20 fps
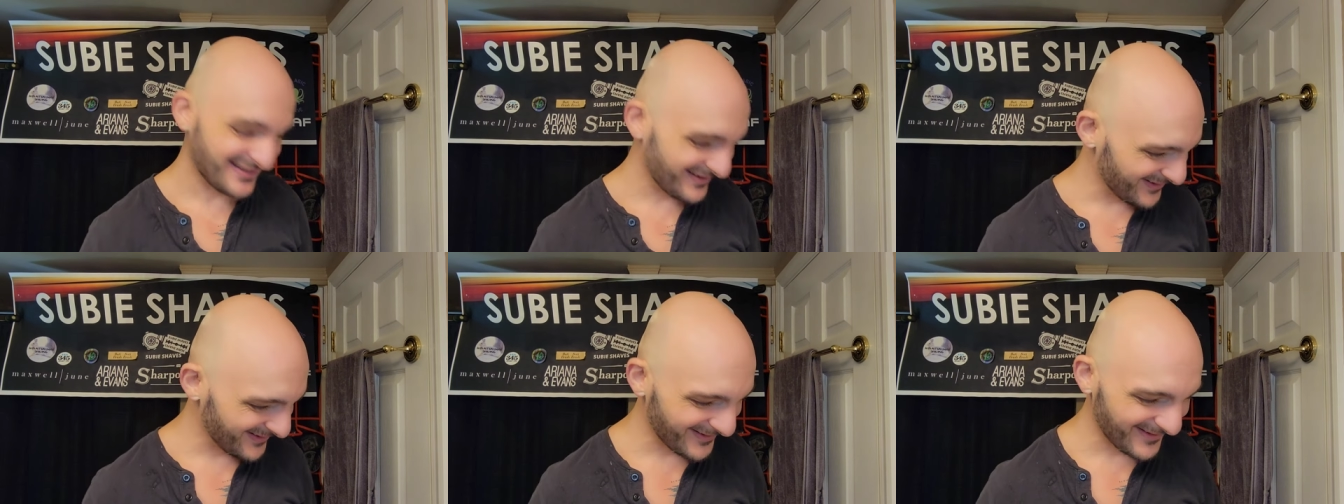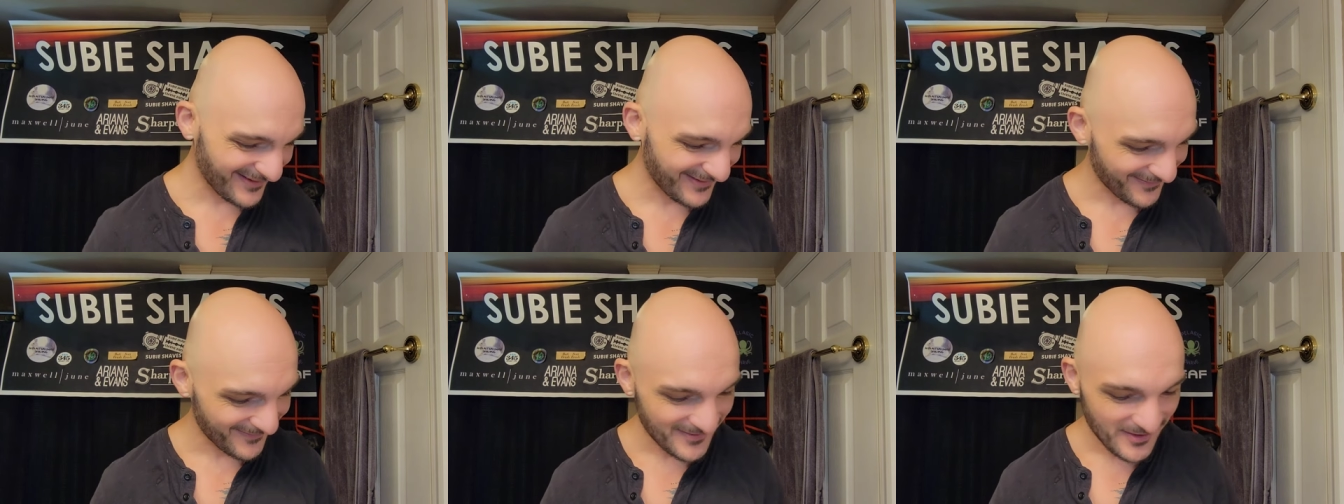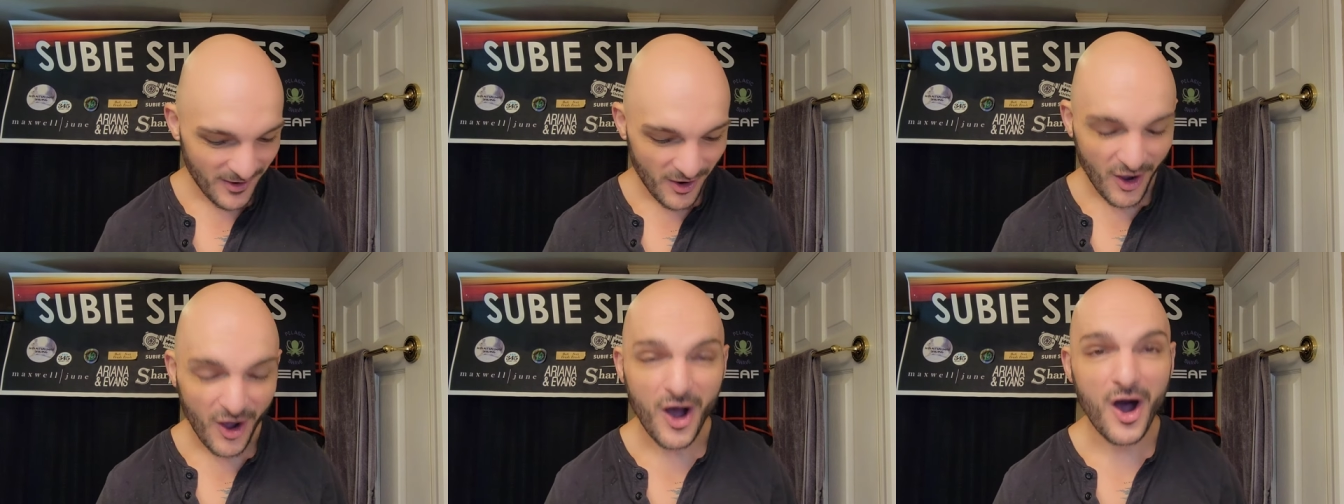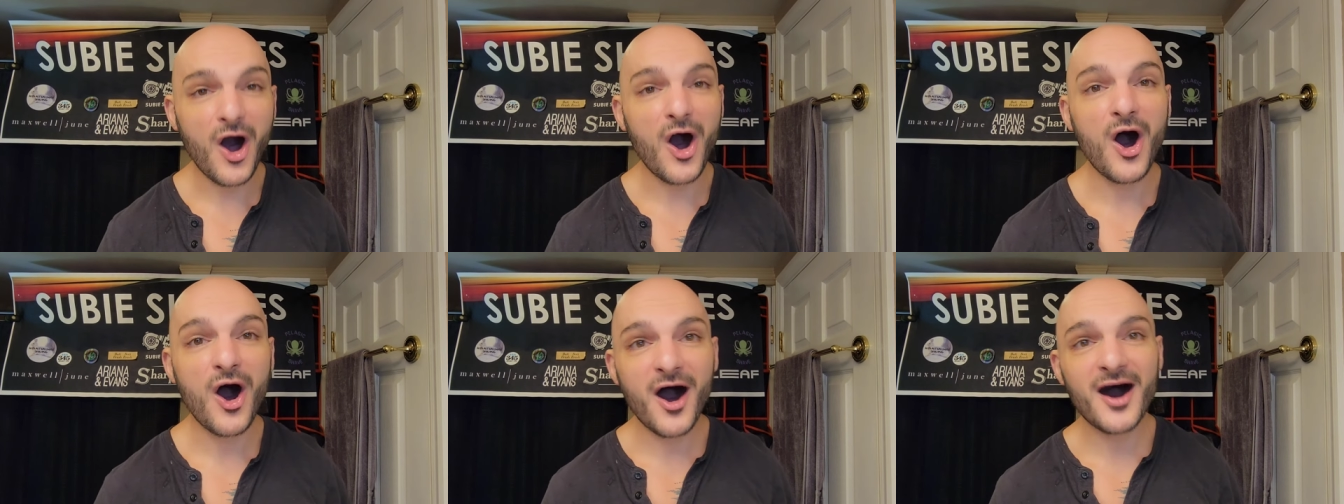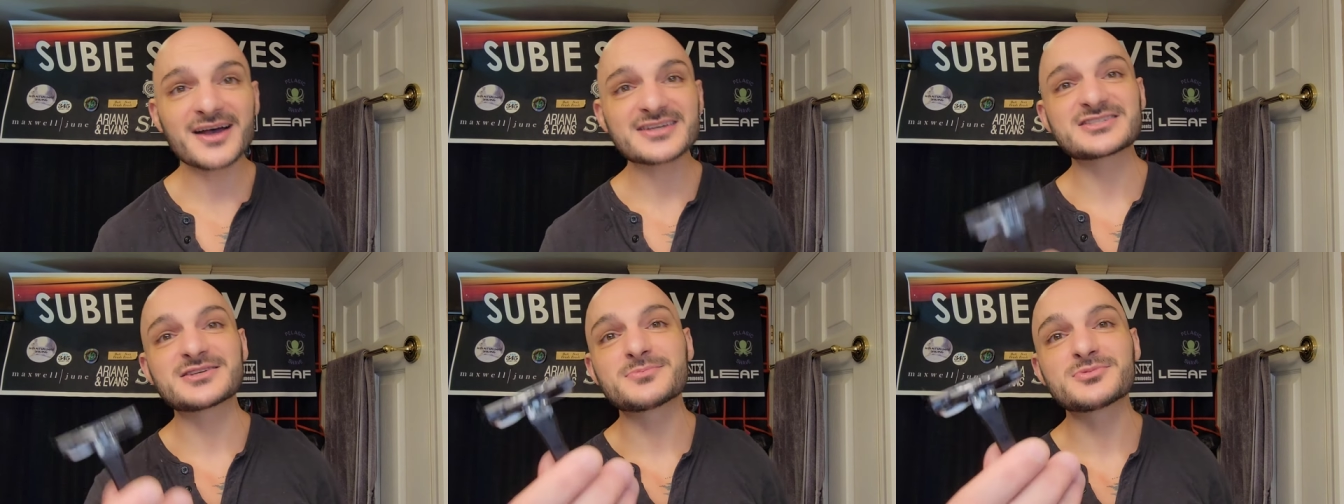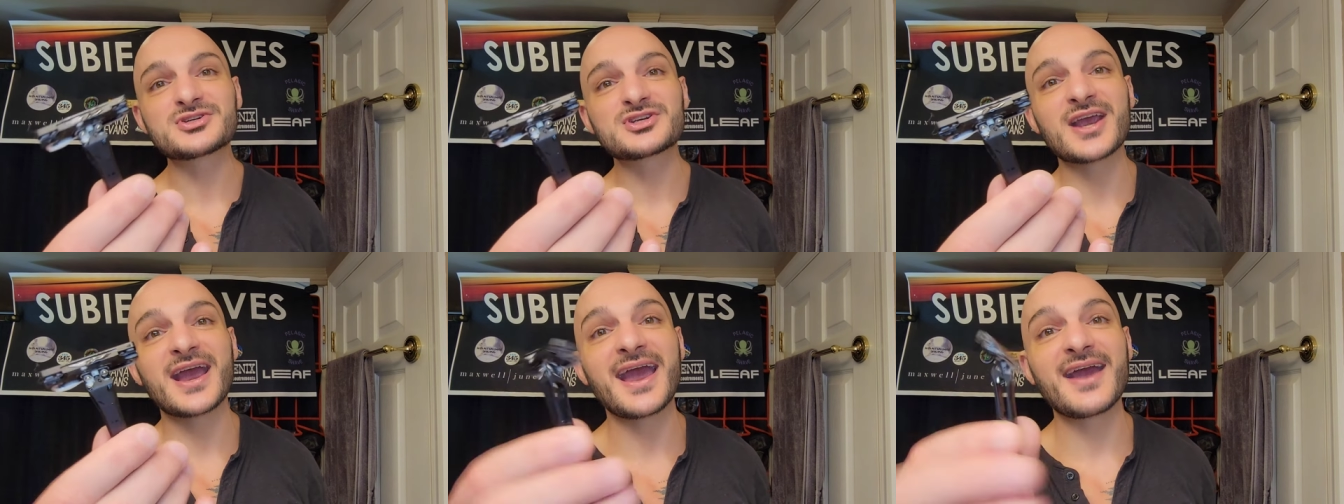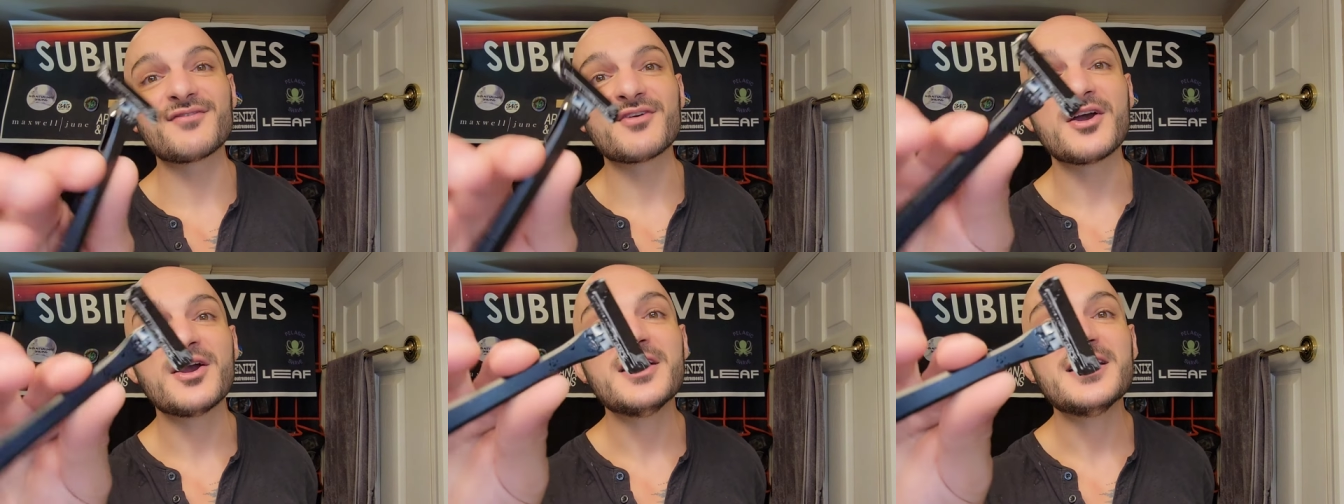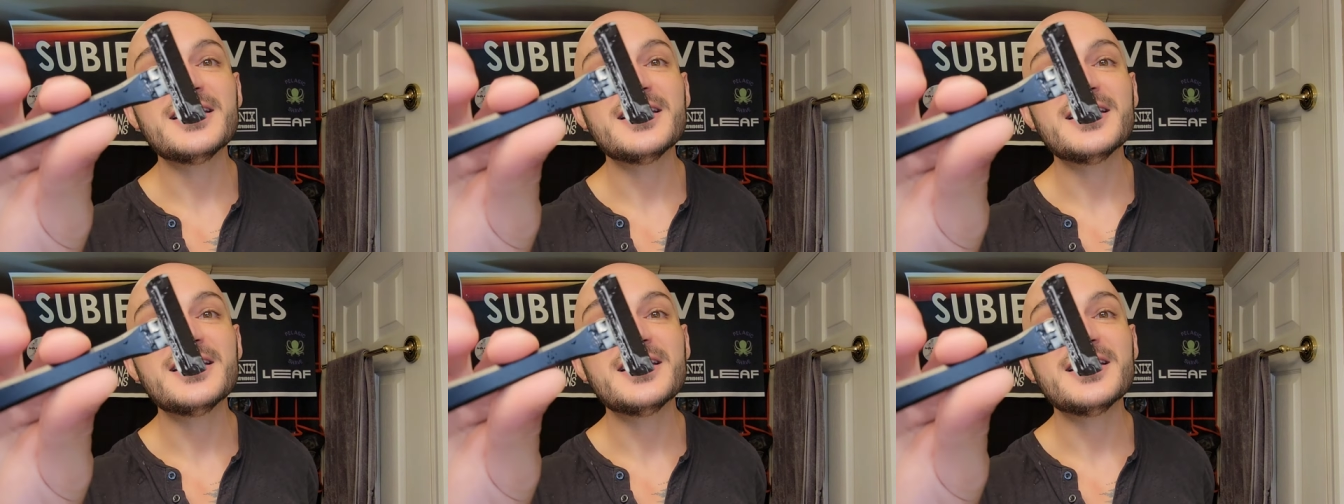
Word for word: Oh, awesome shave.